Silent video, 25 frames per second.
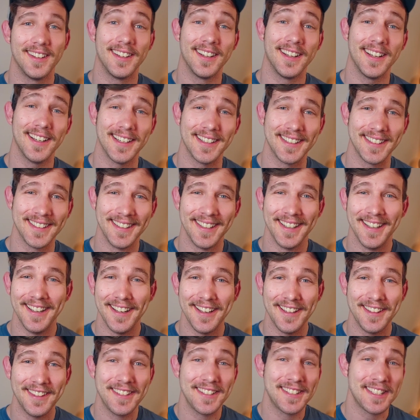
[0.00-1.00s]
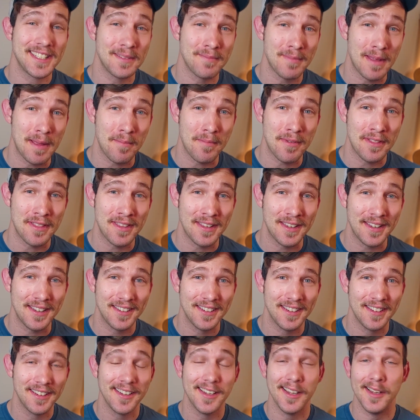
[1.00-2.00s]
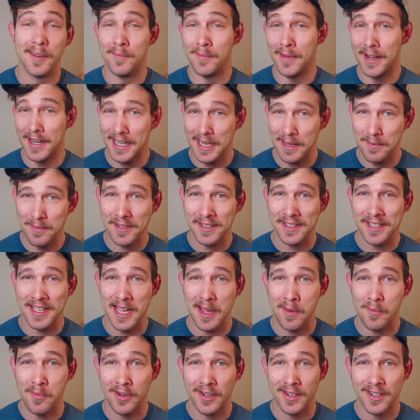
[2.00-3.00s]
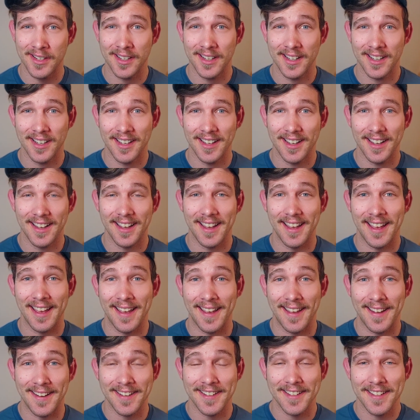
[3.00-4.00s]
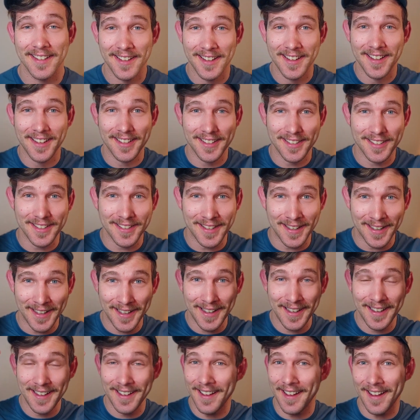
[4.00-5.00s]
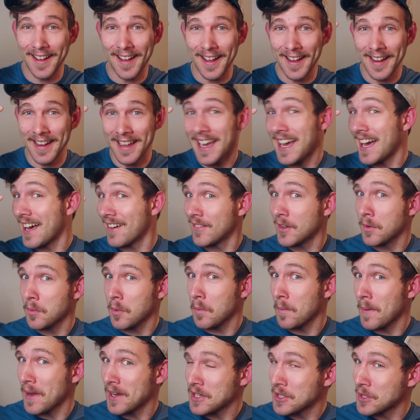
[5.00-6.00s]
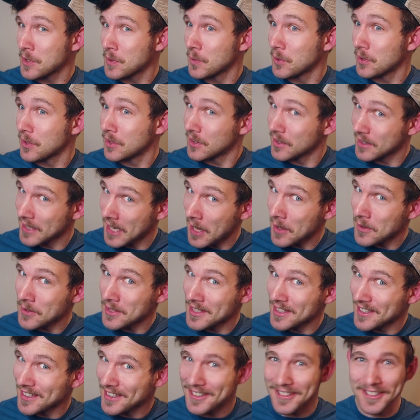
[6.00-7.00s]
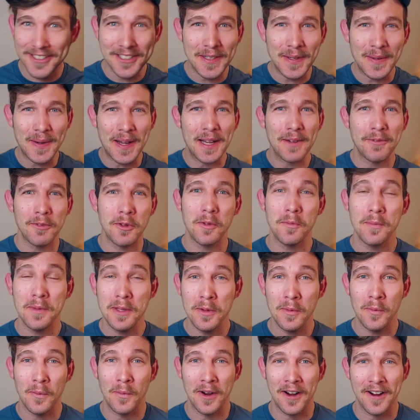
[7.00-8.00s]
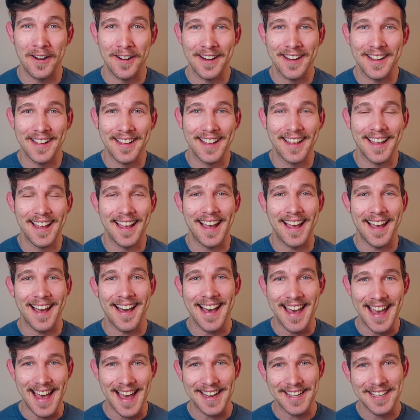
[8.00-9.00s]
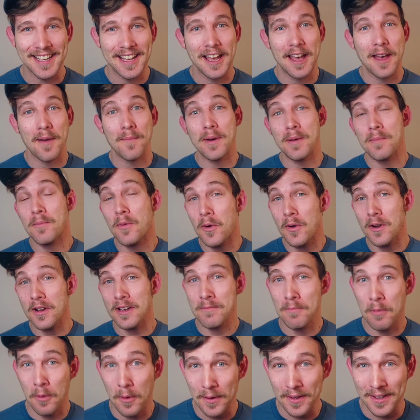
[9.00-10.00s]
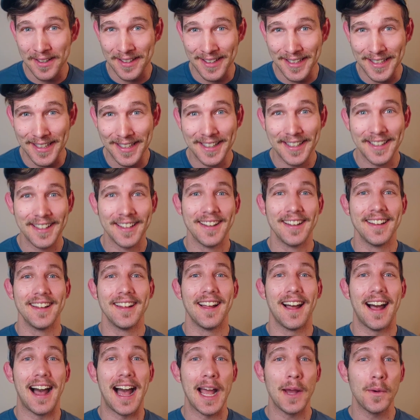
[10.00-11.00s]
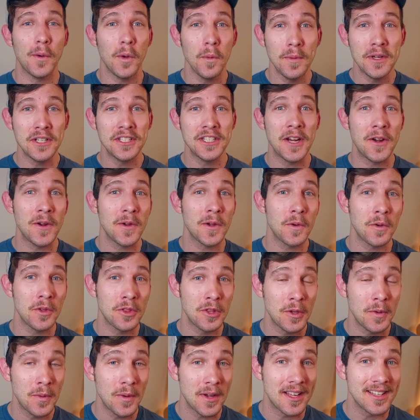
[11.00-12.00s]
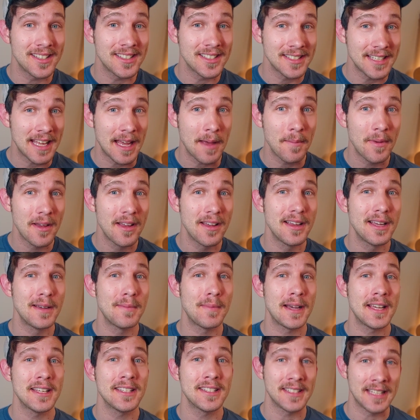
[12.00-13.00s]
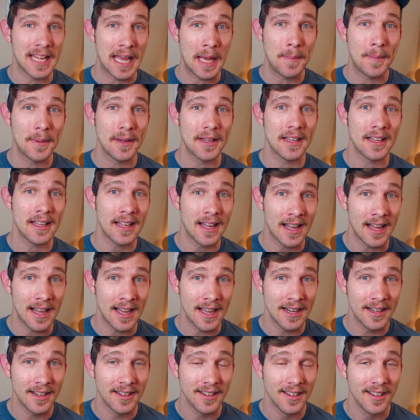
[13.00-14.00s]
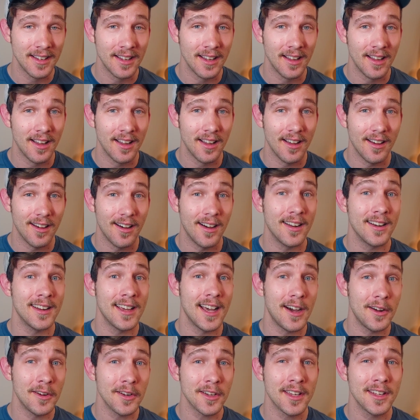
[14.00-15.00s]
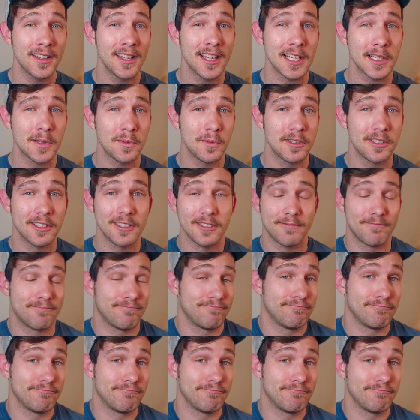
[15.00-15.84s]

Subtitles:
Hi, this is Mempathy. My name is Cameron, and today I have a perpetual cowslick, so I will be wearing a hat. But more importantly, I will be sharing with you a step-by-step guide on how to connect with